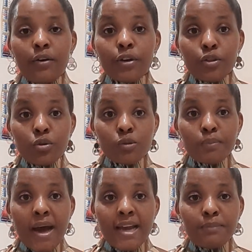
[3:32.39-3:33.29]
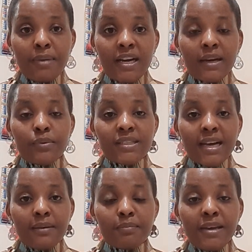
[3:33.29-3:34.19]
okay, those hard bags which
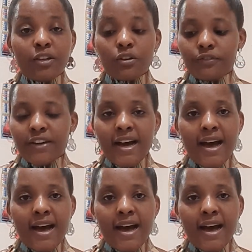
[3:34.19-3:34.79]
are made of